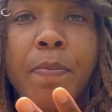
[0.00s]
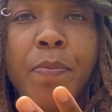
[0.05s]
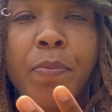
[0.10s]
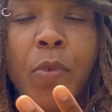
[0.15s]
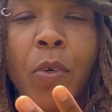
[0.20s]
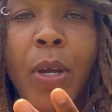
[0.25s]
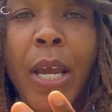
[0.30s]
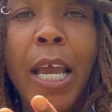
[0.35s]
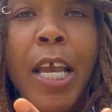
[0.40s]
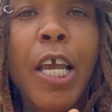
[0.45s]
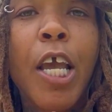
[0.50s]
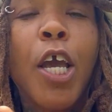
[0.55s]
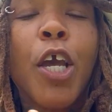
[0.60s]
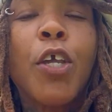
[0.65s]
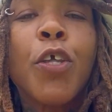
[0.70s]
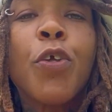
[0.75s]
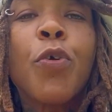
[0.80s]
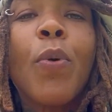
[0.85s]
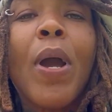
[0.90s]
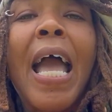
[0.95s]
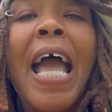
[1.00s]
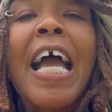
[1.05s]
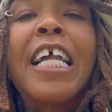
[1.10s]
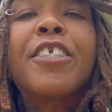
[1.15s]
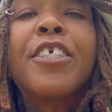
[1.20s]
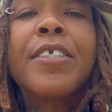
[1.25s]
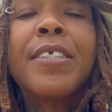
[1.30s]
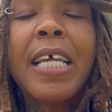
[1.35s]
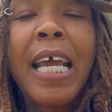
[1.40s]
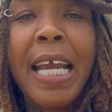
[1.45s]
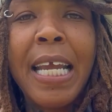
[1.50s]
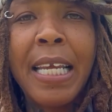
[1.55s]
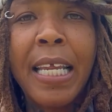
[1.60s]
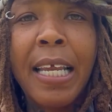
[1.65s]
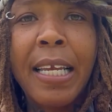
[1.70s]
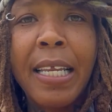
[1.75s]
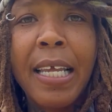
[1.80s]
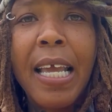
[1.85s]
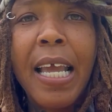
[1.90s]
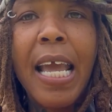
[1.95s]
okay? You agitate
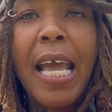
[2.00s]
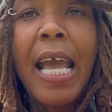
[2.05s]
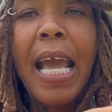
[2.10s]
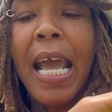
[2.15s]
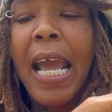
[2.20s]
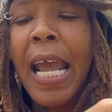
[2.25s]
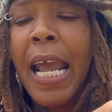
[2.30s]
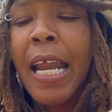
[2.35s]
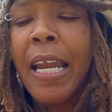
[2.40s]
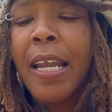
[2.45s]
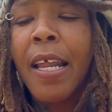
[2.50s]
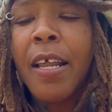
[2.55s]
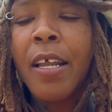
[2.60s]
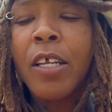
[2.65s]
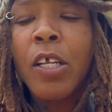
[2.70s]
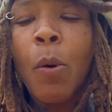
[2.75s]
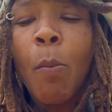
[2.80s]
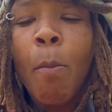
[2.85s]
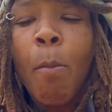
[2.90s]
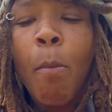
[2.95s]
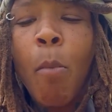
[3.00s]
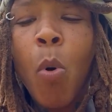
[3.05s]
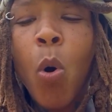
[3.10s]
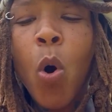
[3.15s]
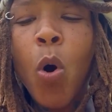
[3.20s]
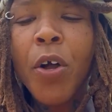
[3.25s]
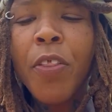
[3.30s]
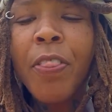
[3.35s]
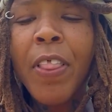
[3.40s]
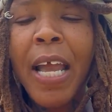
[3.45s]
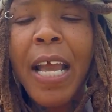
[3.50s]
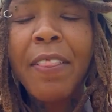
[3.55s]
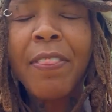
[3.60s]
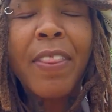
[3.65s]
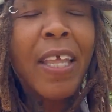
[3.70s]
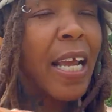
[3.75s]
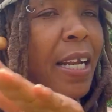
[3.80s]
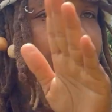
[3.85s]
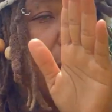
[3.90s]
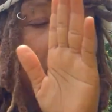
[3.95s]
it. And more than
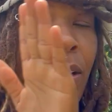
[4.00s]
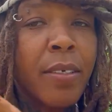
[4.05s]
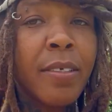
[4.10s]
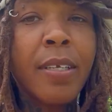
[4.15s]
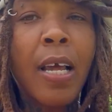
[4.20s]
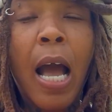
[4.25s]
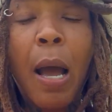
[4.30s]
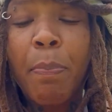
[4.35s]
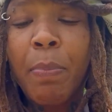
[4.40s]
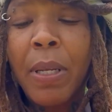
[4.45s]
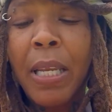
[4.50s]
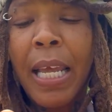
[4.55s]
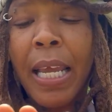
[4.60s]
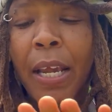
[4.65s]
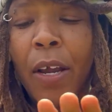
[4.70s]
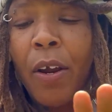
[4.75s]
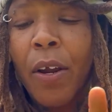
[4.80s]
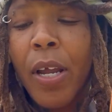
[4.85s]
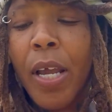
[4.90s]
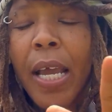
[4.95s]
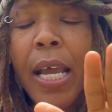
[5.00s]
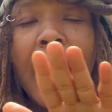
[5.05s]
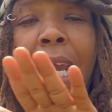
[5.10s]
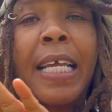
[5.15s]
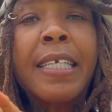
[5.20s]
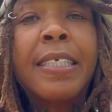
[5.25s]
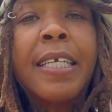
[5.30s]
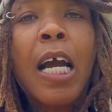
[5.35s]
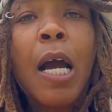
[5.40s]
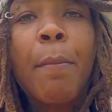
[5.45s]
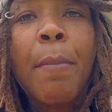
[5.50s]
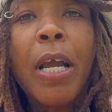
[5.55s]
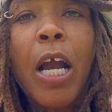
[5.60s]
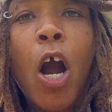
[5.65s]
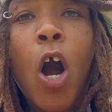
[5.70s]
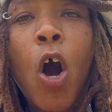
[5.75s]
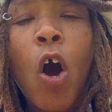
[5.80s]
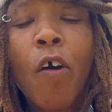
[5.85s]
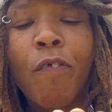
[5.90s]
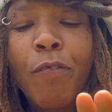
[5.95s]
that top layer is coming
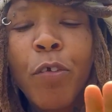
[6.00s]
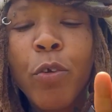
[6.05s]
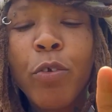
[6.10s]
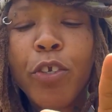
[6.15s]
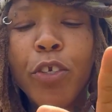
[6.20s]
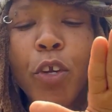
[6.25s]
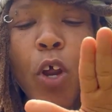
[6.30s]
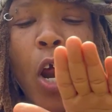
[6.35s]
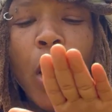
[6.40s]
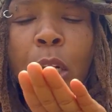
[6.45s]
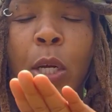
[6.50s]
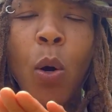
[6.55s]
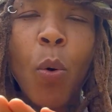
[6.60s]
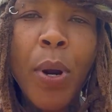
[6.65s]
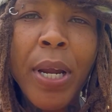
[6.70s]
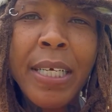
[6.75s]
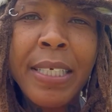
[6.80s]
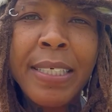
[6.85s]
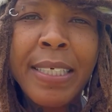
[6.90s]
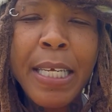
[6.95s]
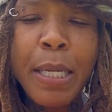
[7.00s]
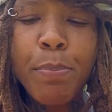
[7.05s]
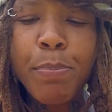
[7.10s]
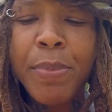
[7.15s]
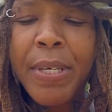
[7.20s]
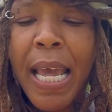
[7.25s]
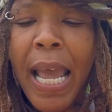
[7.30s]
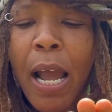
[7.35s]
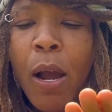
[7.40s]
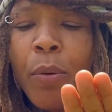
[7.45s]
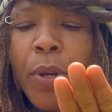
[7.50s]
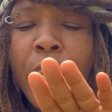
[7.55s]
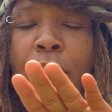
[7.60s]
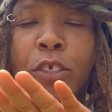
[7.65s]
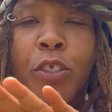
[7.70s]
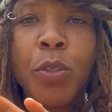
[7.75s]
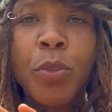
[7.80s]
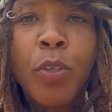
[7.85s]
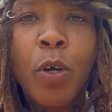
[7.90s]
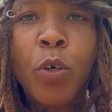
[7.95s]
off, you start going deep down
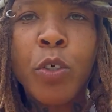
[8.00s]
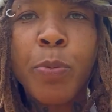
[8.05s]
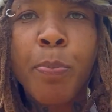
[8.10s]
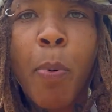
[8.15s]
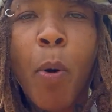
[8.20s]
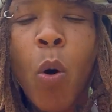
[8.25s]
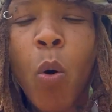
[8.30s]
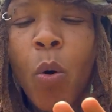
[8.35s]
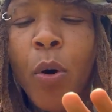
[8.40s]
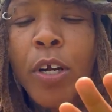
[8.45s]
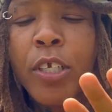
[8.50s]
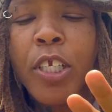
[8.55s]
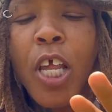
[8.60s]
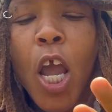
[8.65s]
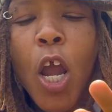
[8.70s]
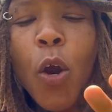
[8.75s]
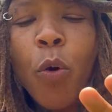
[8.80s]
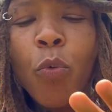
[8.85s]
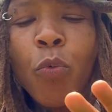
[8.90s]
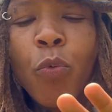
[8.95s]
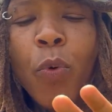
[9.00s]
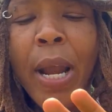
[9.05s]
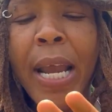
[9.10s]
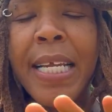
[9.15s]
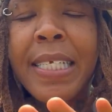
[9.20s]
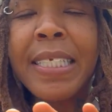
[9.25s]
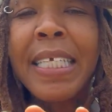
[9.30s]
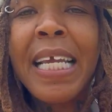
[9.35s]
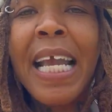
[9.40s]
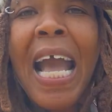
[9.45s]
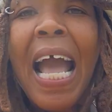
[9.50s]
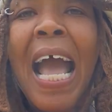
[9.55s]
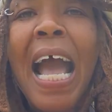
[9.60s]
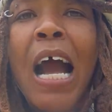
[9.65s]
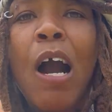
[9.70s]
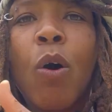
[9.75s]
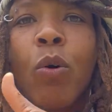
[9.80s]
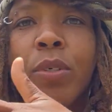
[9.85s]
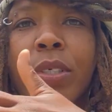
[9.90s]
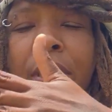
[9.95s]
into those pores, raising
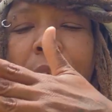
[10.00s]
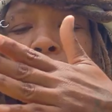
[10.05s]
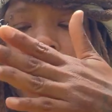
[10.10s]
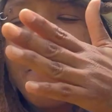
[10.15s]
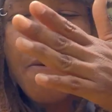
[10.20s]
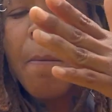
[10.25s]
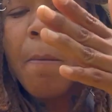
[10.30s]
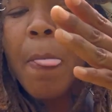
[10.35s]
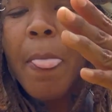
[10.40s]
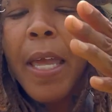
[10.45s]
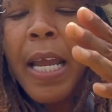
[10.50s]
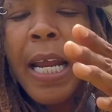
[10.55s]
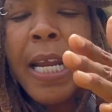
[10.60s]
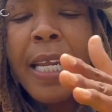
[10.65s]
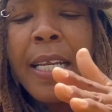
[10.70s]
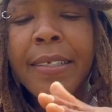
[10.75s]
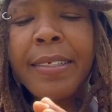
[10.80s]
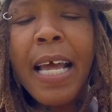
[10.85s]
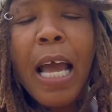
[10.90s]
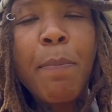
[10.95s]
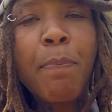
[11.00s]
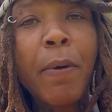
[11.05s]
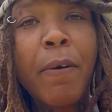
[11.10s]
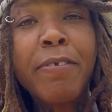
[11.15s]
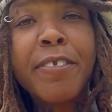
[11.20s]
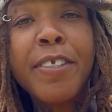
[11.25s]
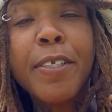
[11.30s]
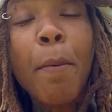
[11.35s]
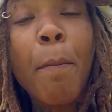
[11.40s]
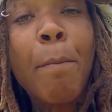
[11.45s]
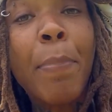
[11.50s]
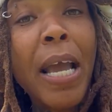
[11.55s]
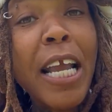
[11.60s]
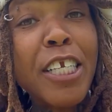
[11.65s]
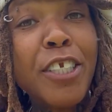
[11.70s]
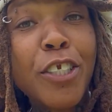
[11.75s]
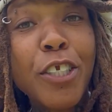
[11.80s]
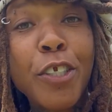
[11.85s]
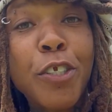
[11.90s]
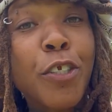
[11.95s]
out any type of
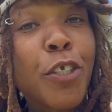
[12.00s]
sebaceous